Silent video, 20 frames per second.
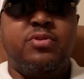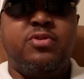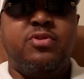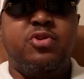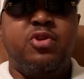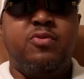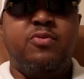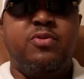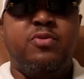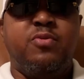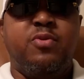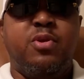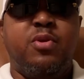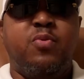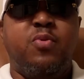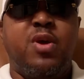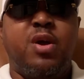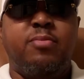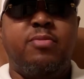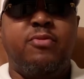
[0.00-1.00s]
You know, you just want to
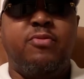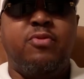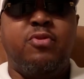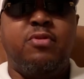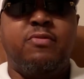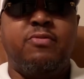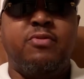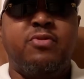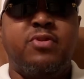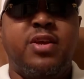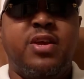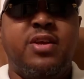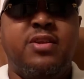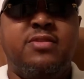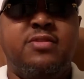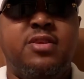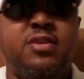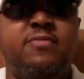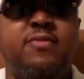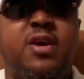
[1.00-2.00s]
rock me for a few days,
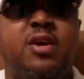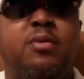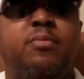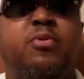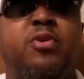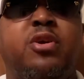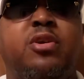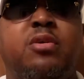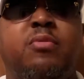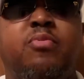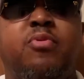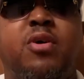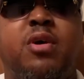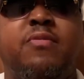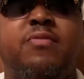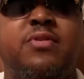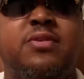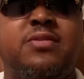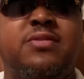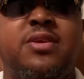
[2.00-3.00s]
see if I can bring you a
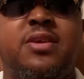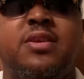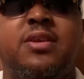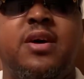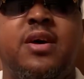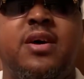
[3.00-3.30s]
profit. It's $10.